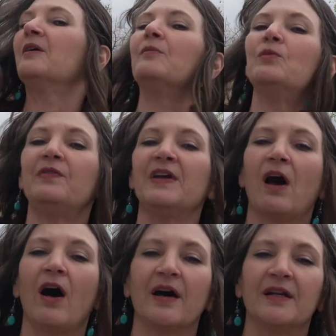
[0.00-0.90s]
moving
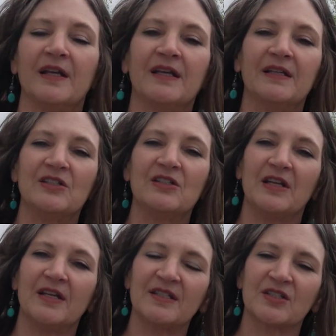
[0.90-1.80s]
on in
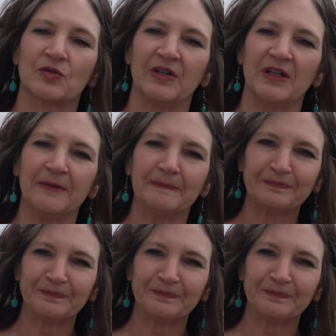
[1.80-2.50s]
history,